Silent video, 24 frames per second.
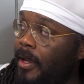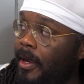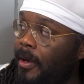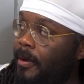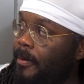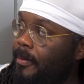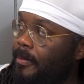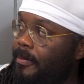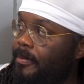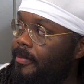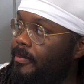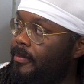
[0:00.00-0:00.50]

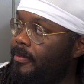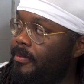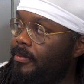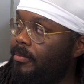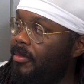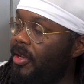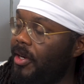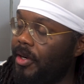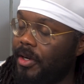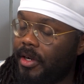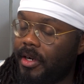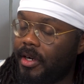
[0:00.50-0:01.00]

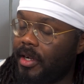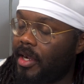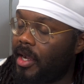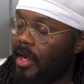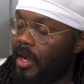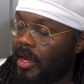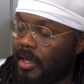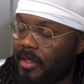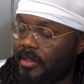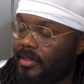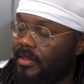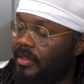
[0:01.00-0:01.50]
men are going to
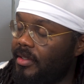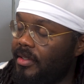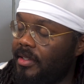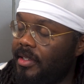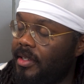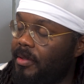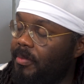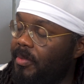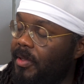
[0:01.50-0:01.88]
constantly